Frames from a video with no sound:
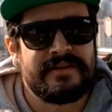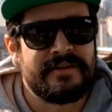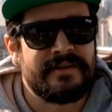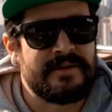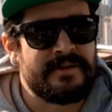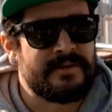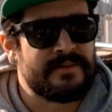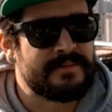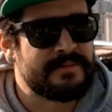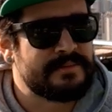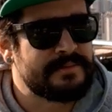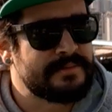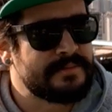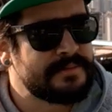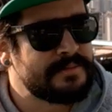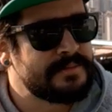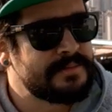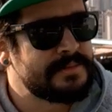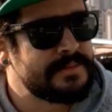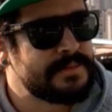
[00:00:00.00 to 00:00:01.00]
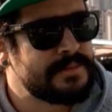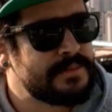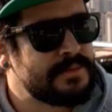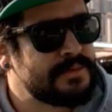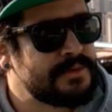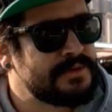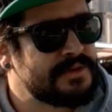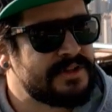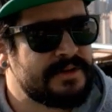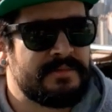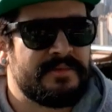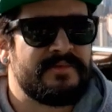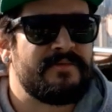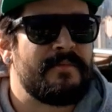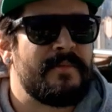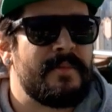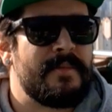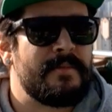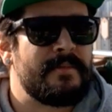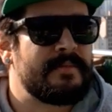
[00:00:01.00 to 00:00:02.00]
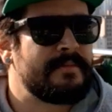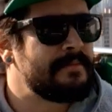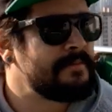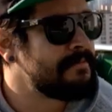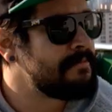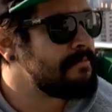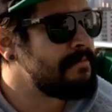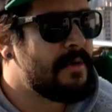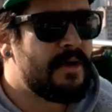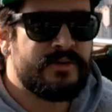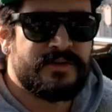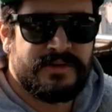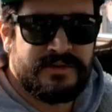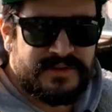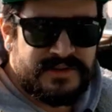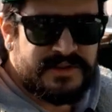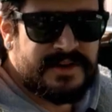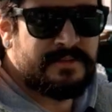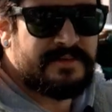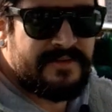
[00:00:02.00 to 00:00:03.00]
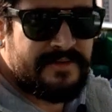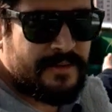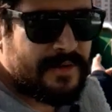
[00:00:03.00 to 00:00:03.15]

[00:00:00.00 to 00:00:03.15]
you know, some of some of